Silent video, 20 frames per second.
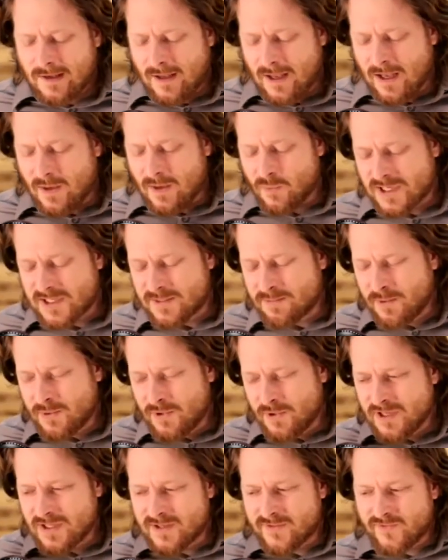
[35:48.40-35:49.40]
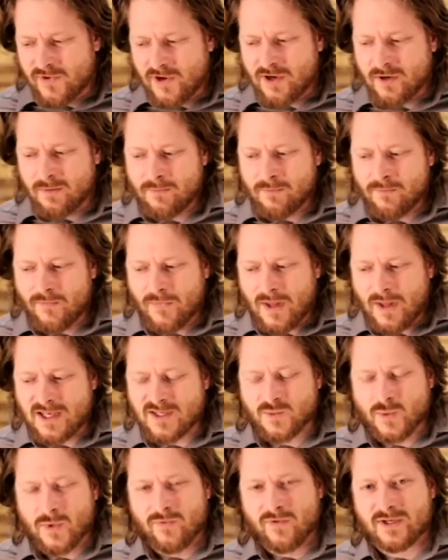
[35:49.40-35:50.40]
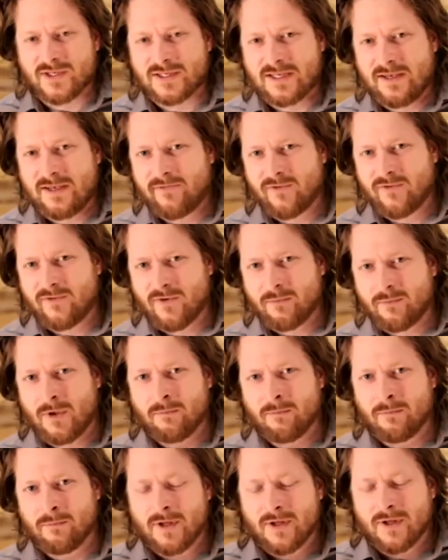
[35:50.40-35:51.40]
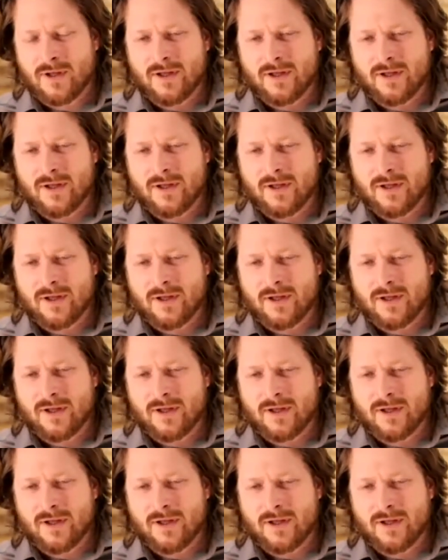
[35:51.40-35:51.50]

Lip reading: And we experience freedom as we receive from him